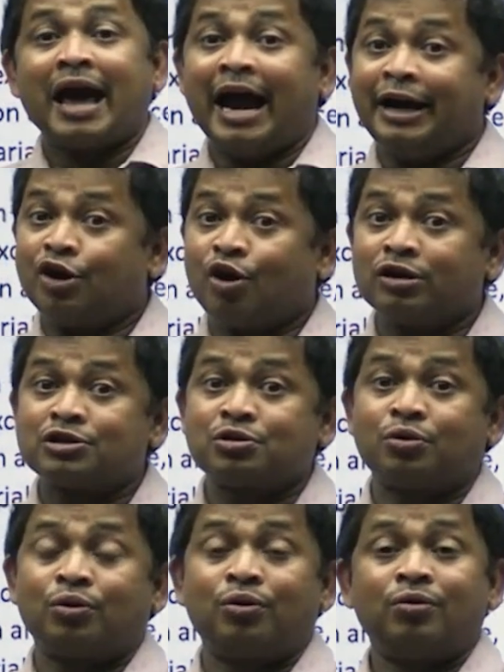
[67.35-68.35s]
and
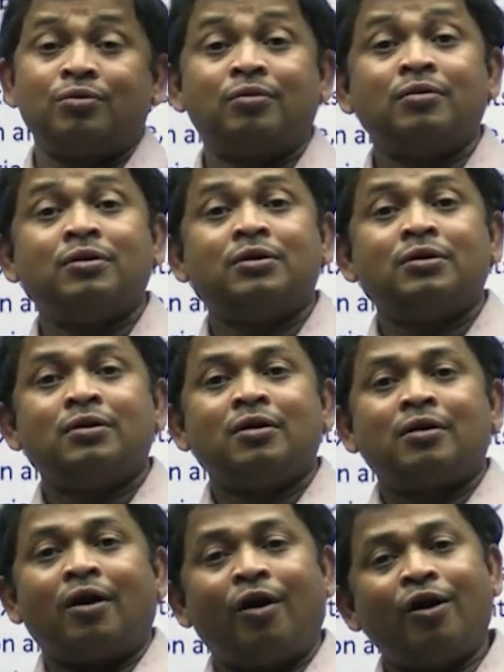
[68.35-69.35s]
also
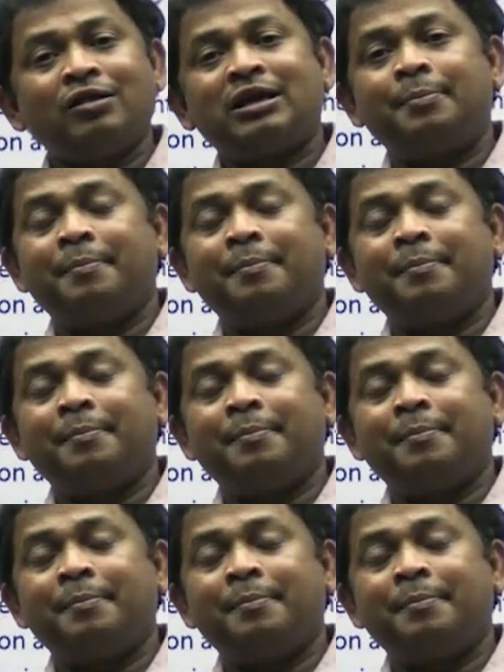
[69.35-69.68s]
all the